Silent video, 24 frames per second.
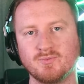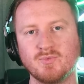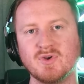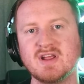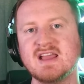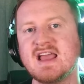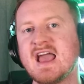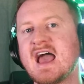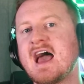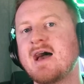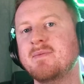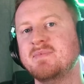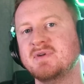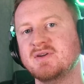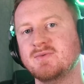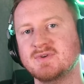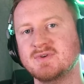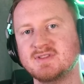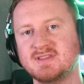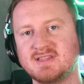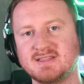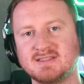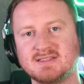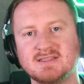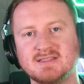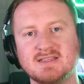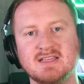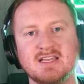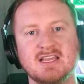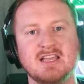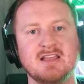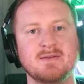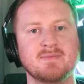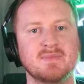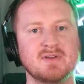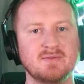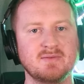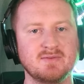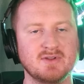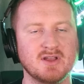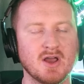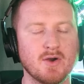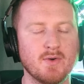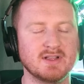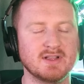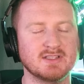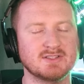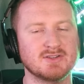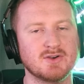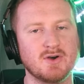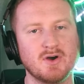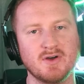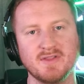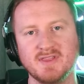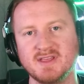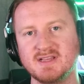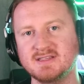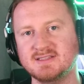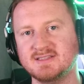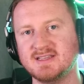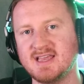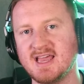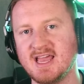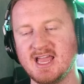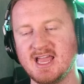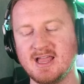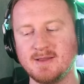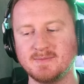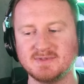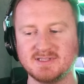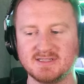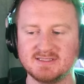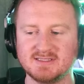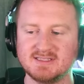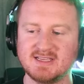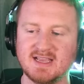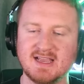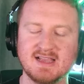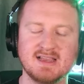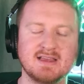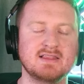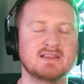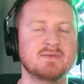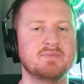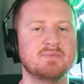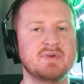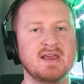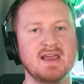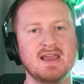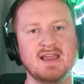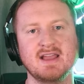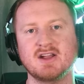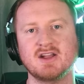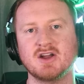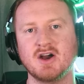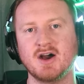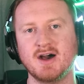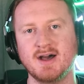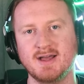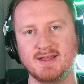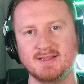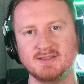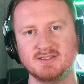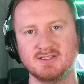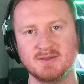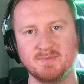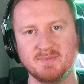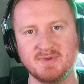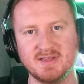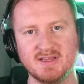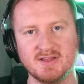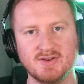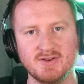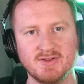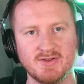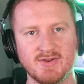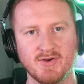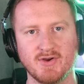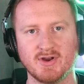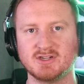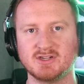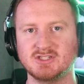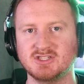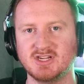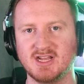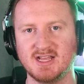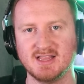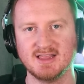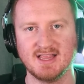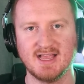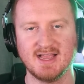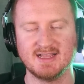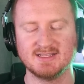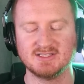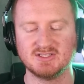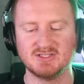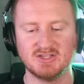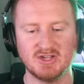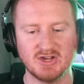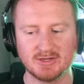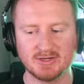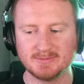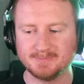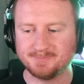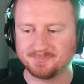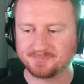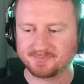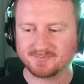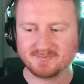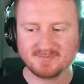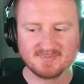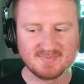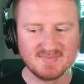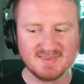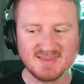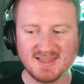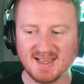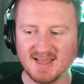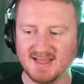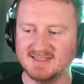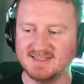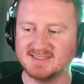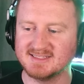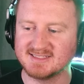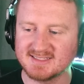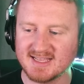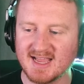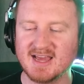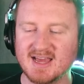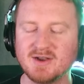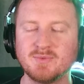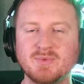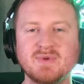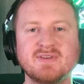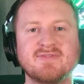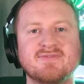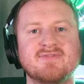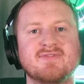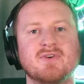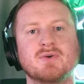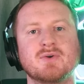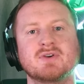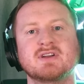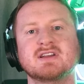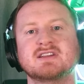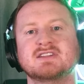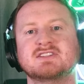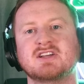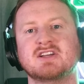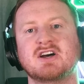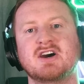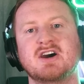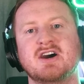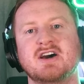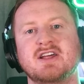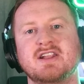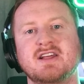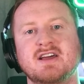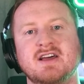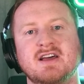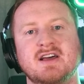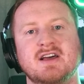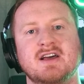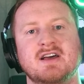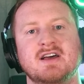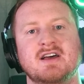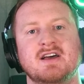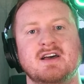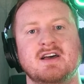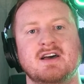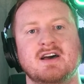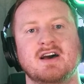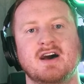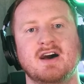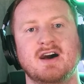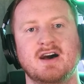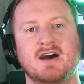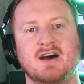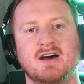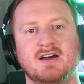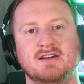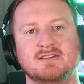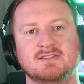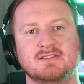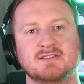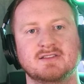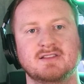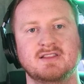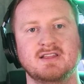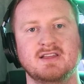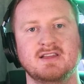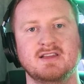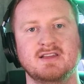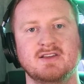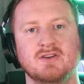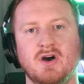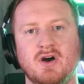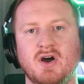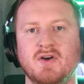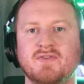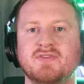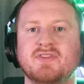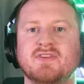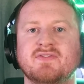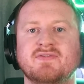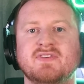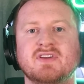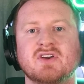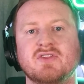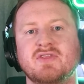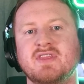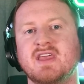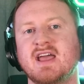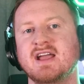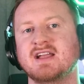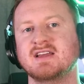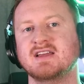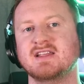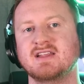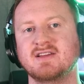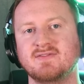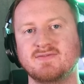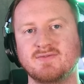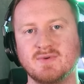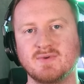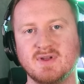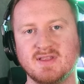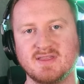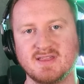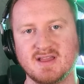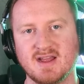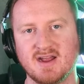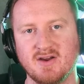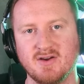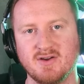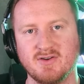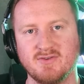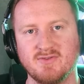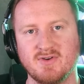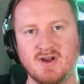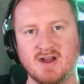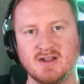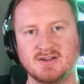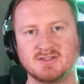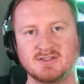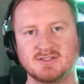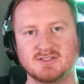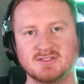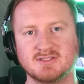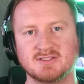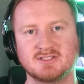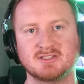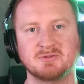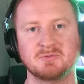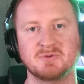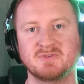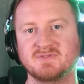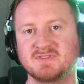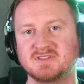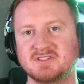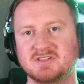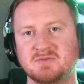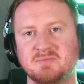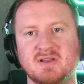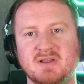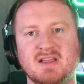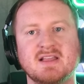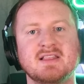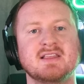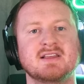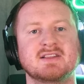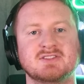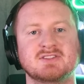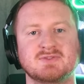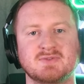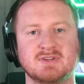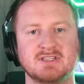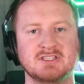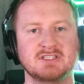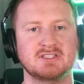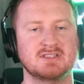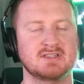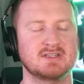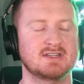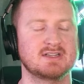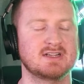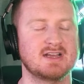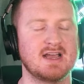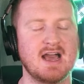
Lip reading: rehabbing with the team and going to all these games and taking the pay cut to be a New York Jet last year. Instead, we focus on the off the field negative with Aaron Rodgers and some of his opinions, which